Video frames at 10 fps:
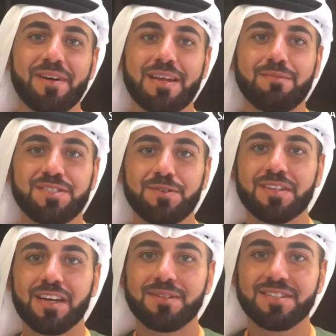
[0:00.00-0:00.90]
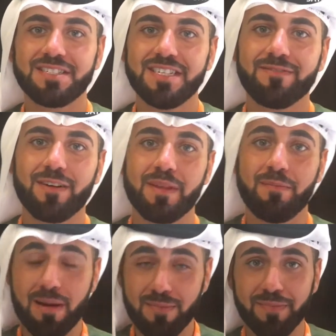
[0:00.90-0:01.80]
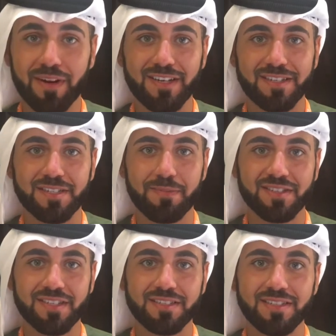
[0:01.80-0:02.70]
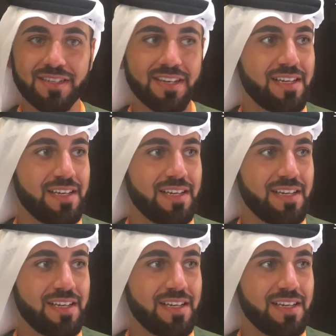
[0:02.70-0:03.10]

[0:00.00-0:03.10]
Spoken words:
My name is Saud Karmustaji from the Mohammed bin Rashid Space Center.